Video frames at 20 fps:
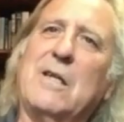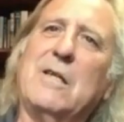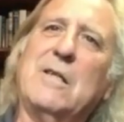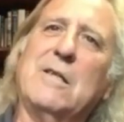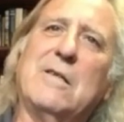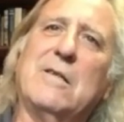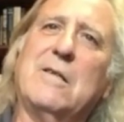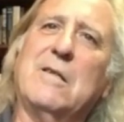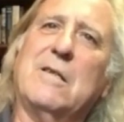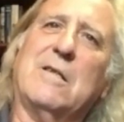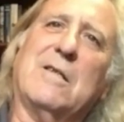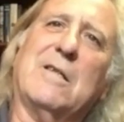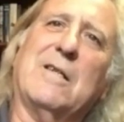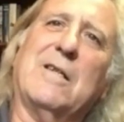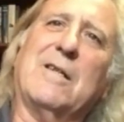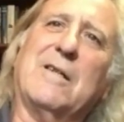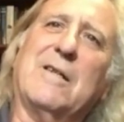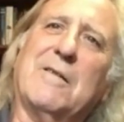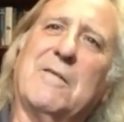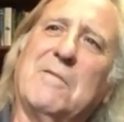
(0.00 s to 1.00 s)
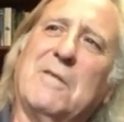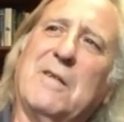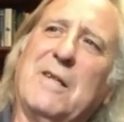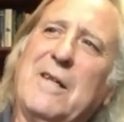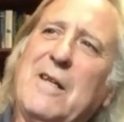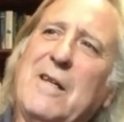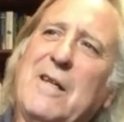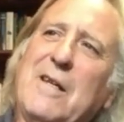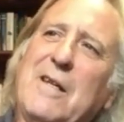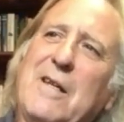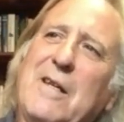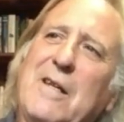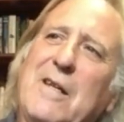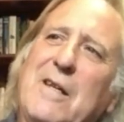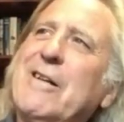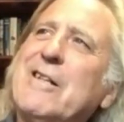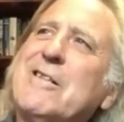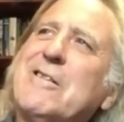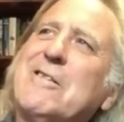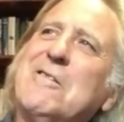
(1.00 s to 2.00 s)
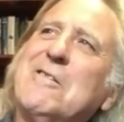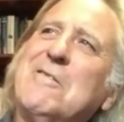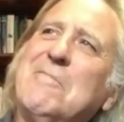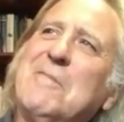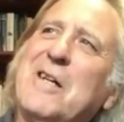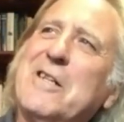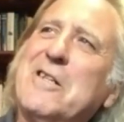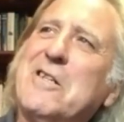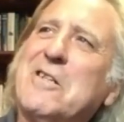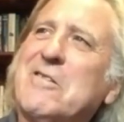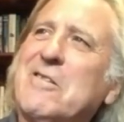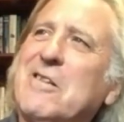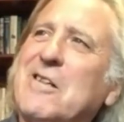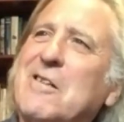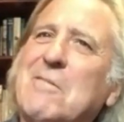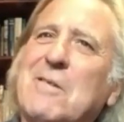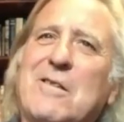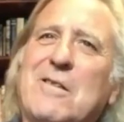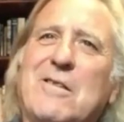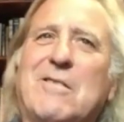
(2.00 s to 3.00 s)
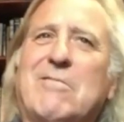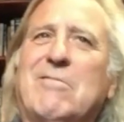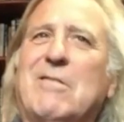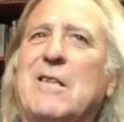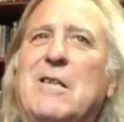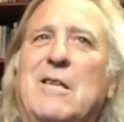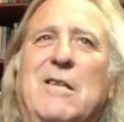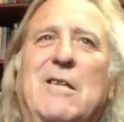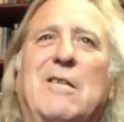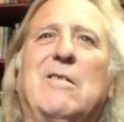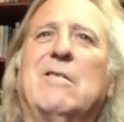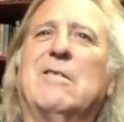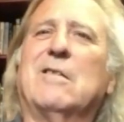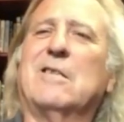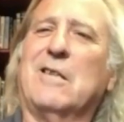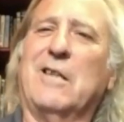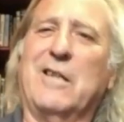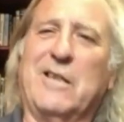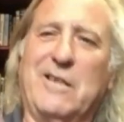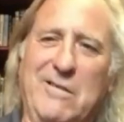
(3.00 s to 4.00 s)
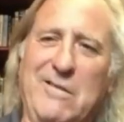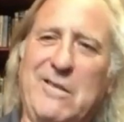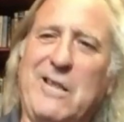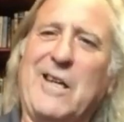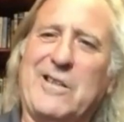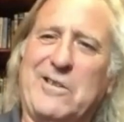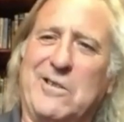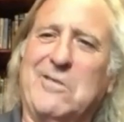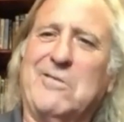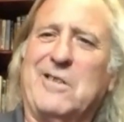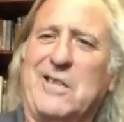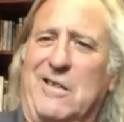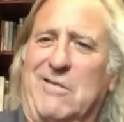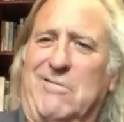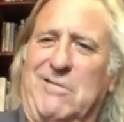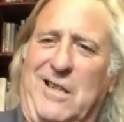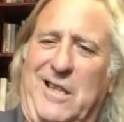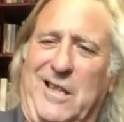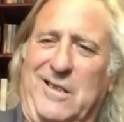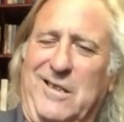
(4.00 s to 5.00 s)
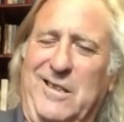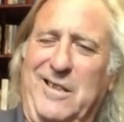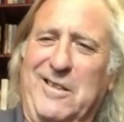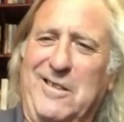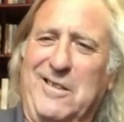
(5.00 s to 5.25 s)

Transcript: It's like, it's too much trouble. It's like, you're not doing it right. You